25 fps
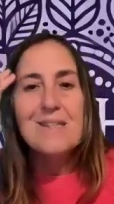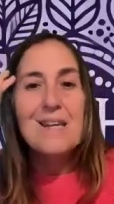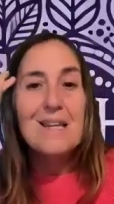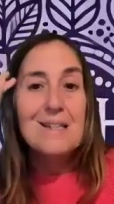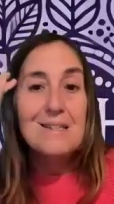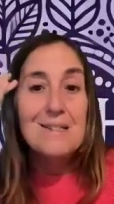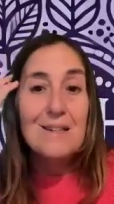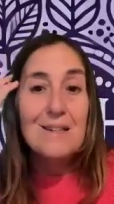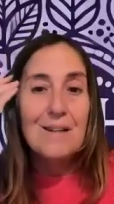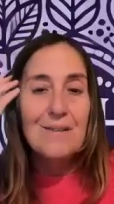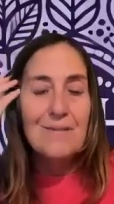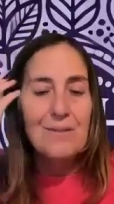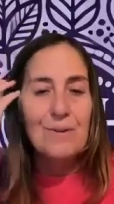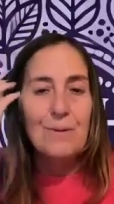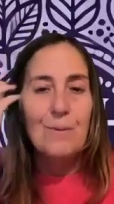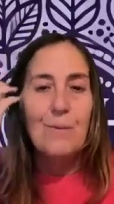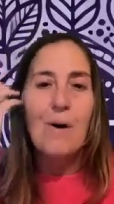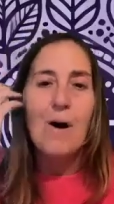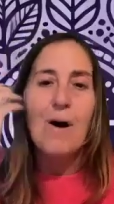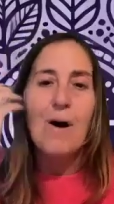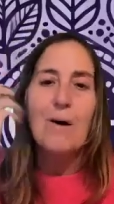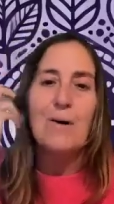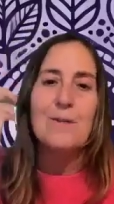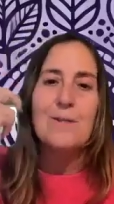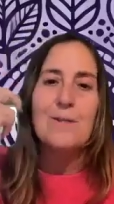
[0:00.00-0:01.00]
sensitive you
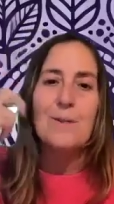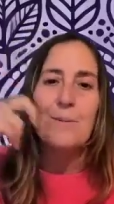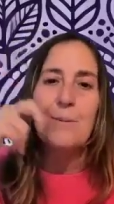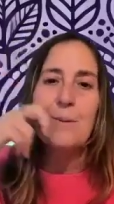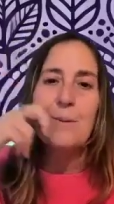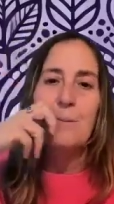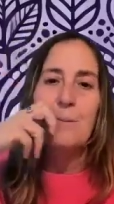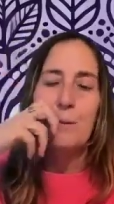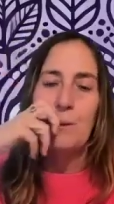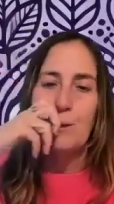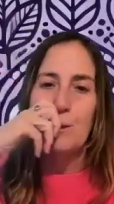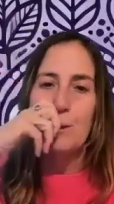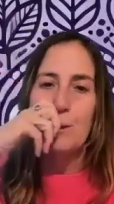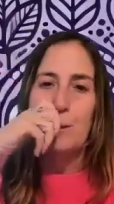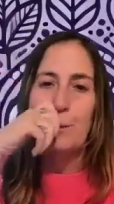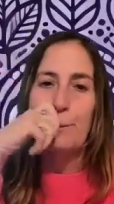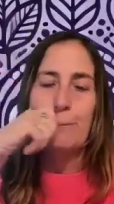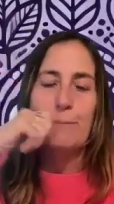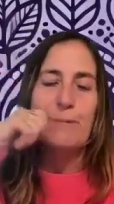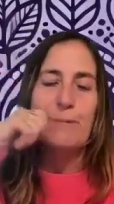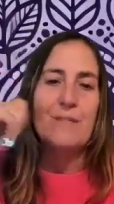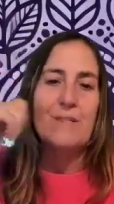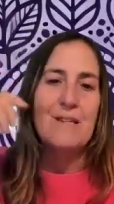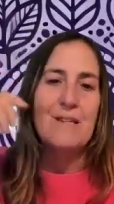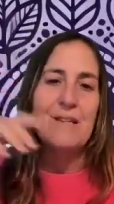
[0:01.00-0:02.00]
are. Some people are
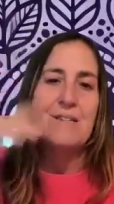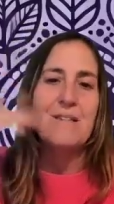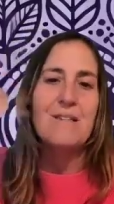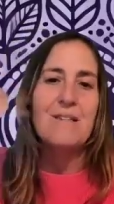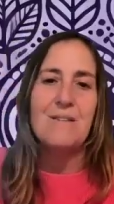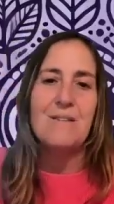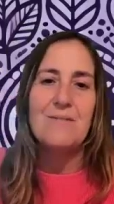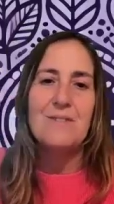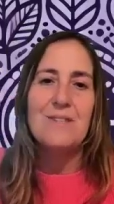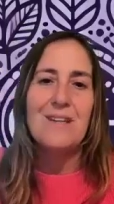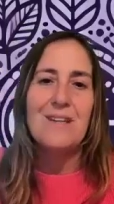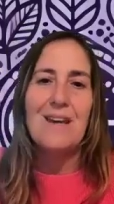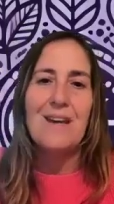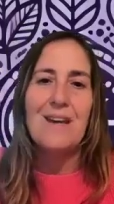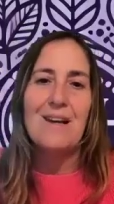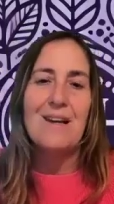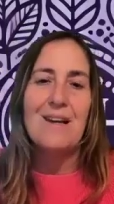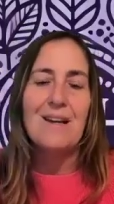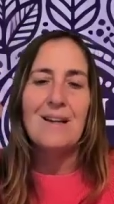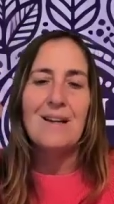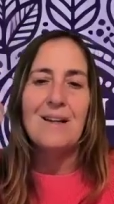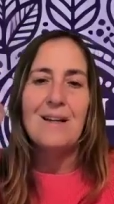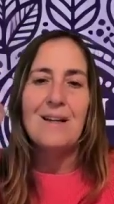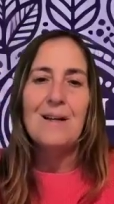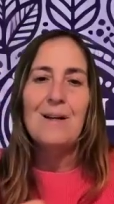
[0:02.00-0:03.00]
super sensitive to
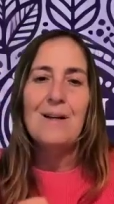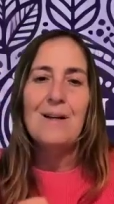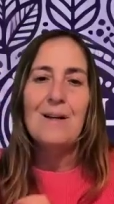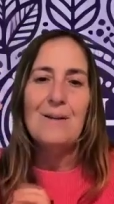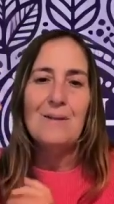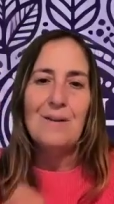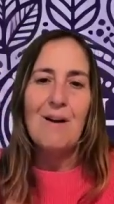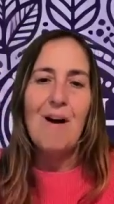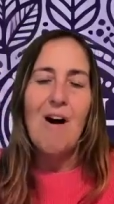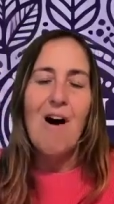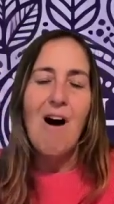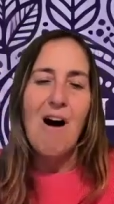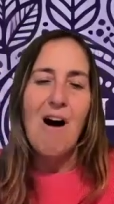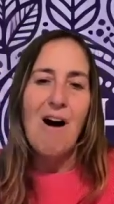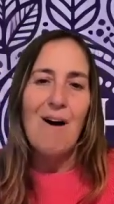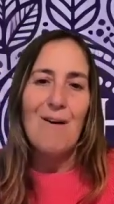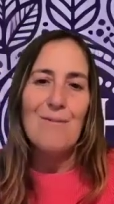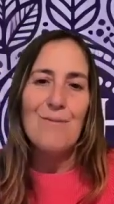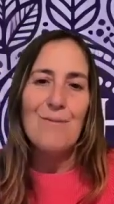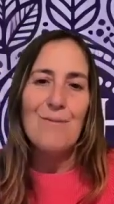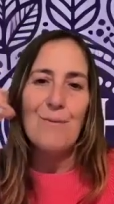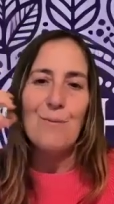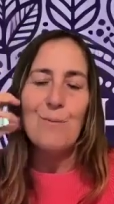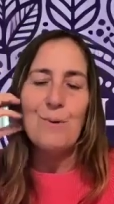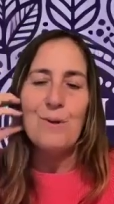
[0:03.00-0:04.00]
getting
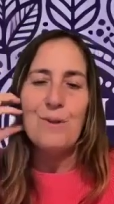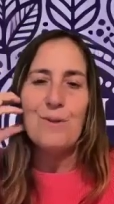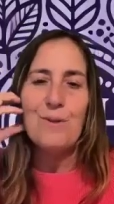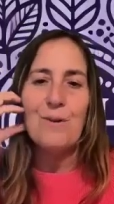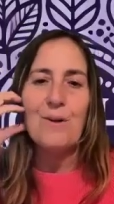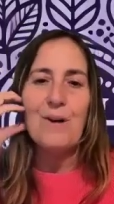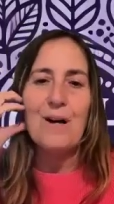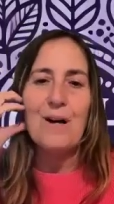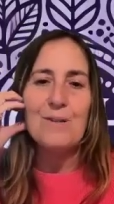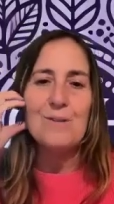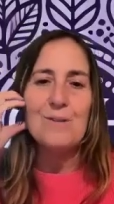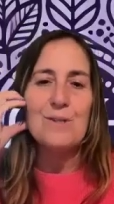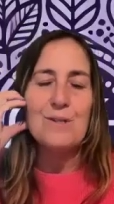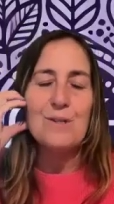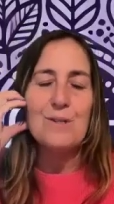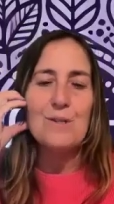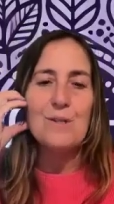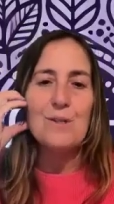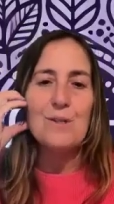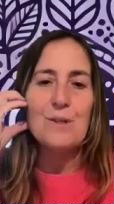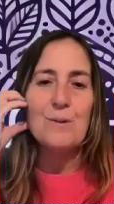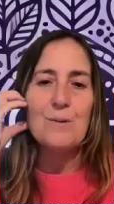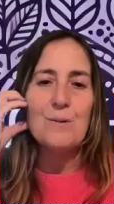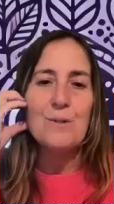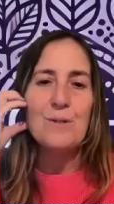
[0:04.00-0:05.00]
off with their
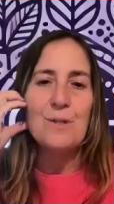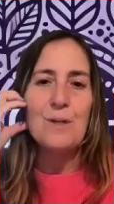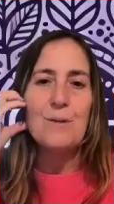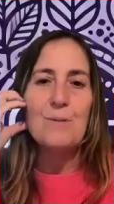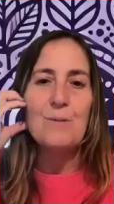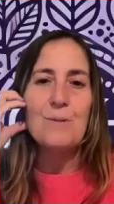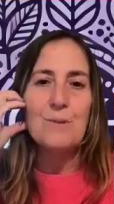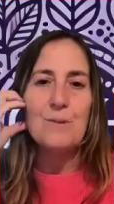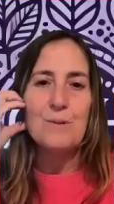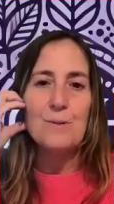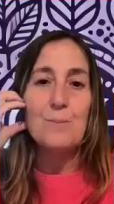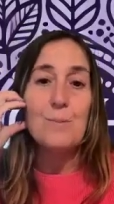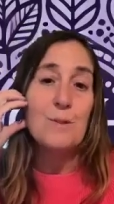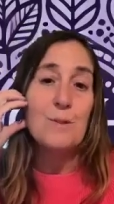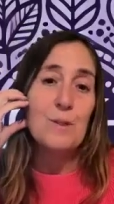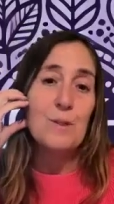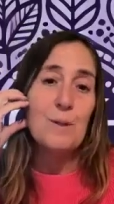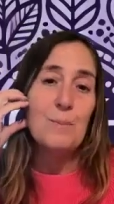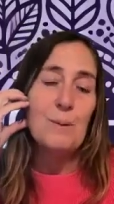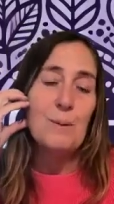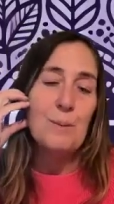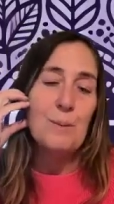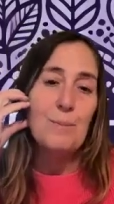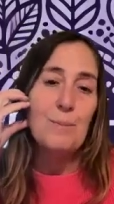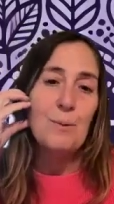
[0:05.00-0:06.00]
constitution,
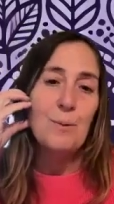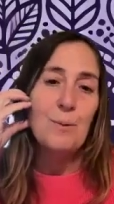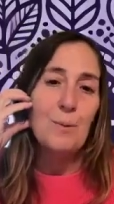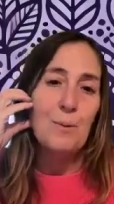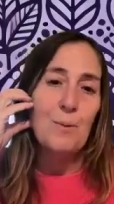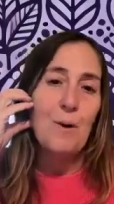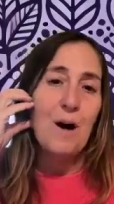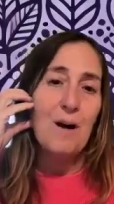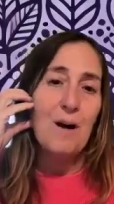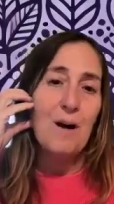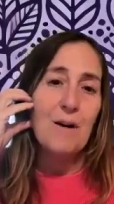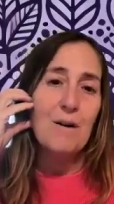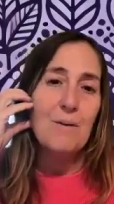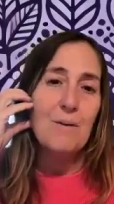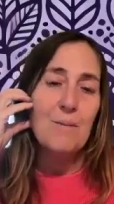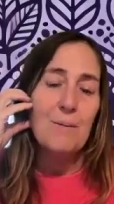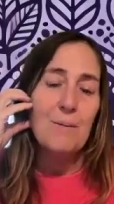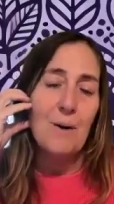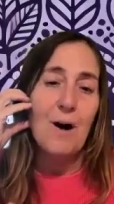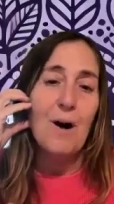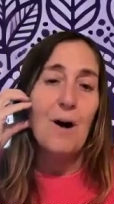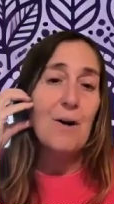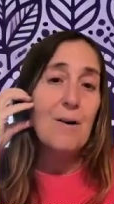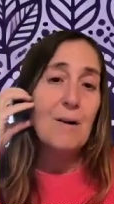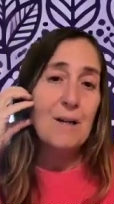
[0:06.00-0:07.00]
especially people who are
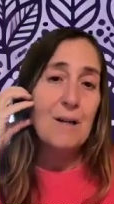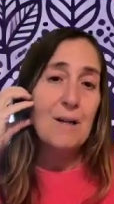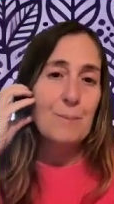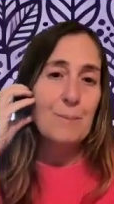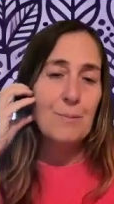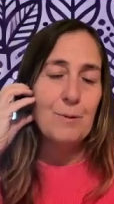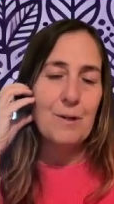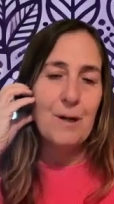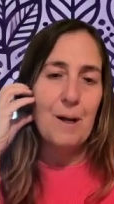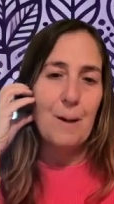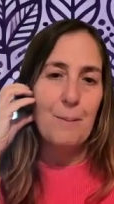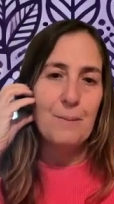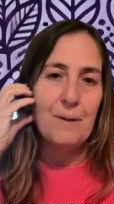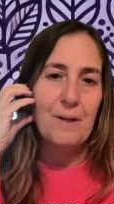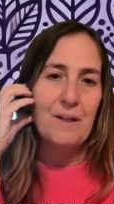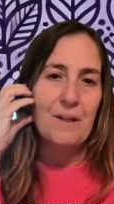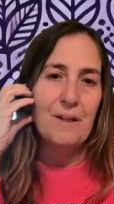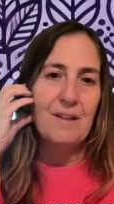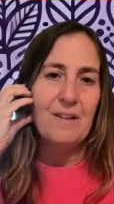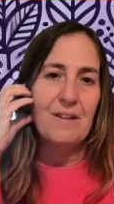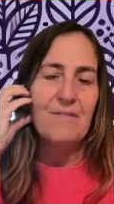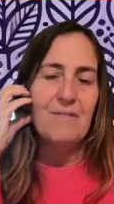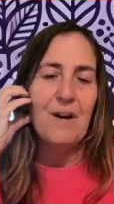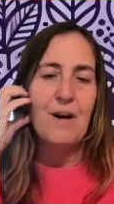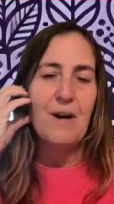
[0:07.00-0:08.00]
already
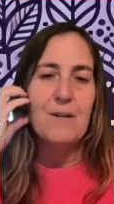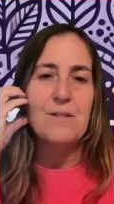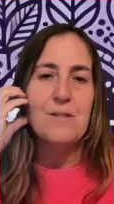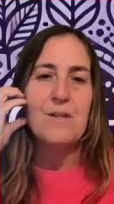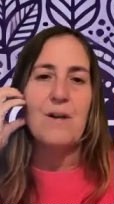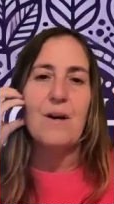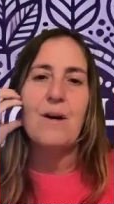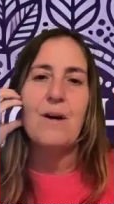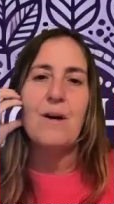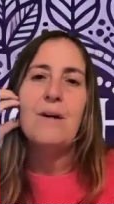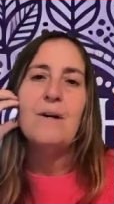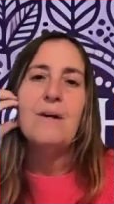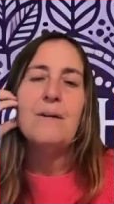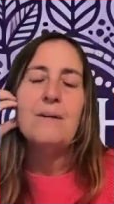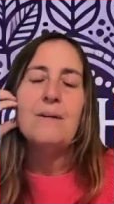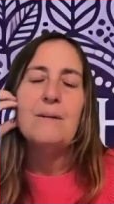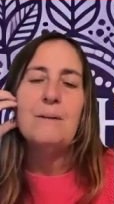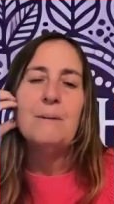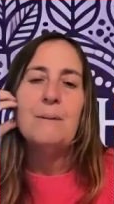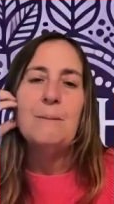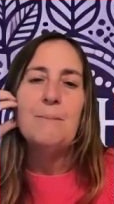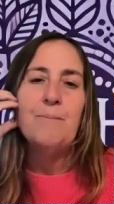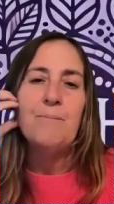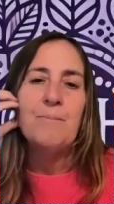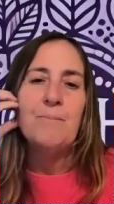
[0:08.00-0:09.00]
predominantly Vata,
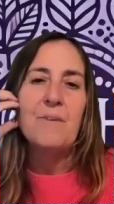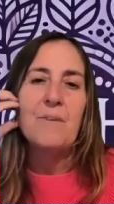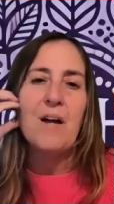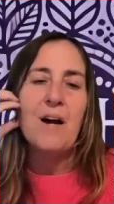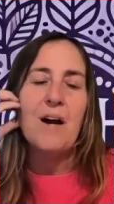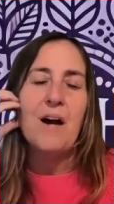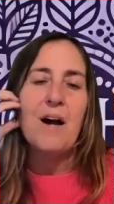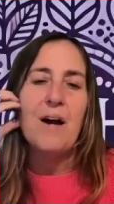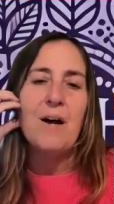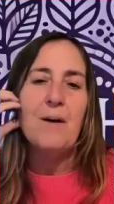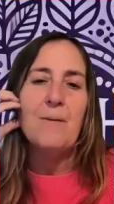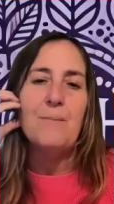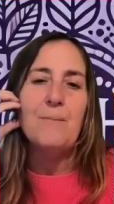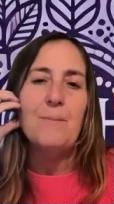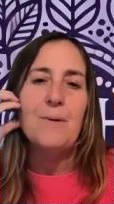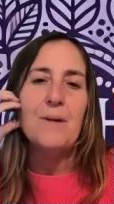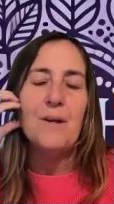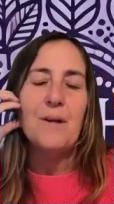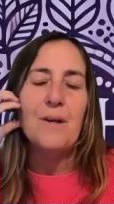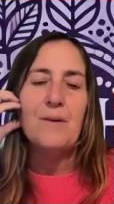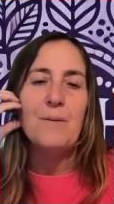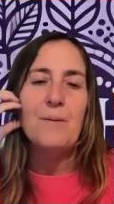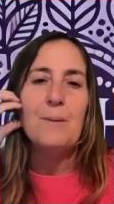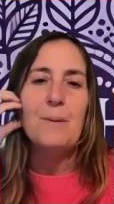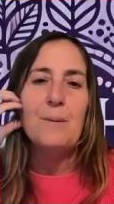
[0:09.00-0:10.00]

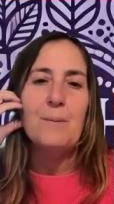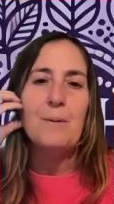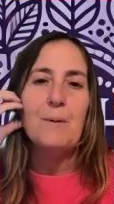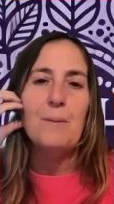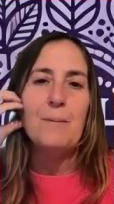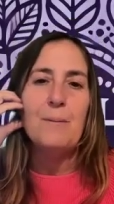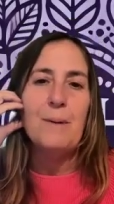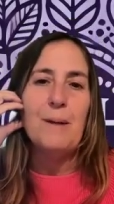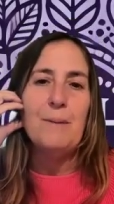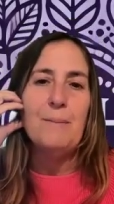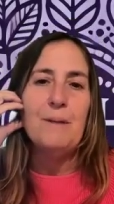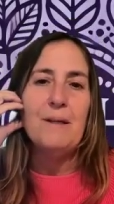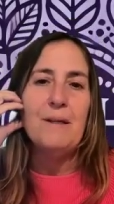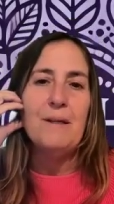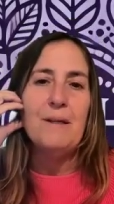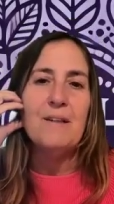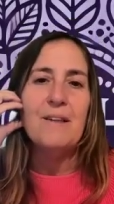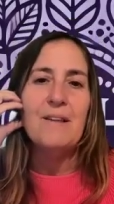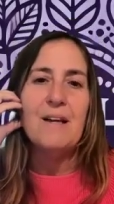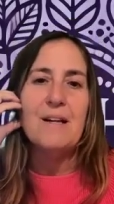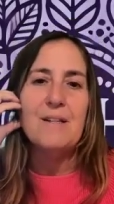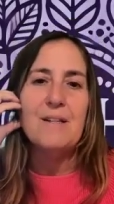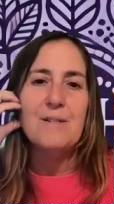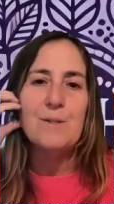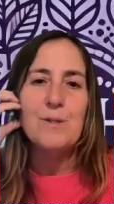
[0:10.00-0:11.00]
but other people maybe
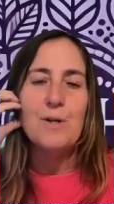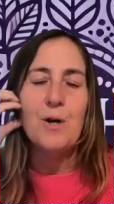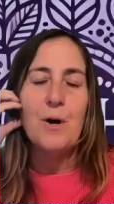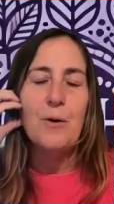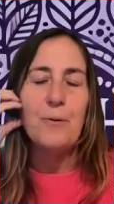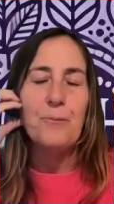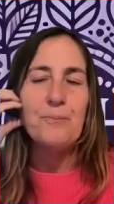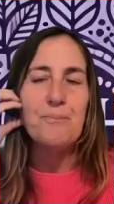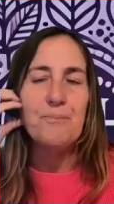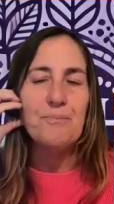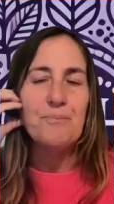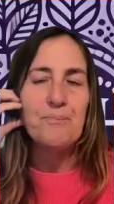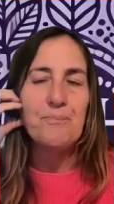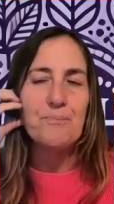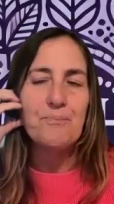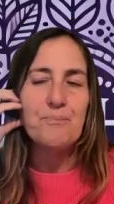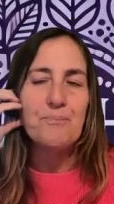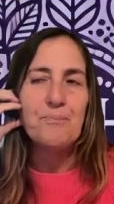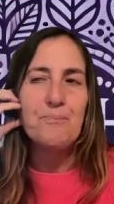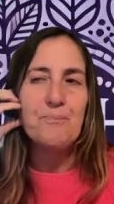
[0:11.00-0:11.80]
less so.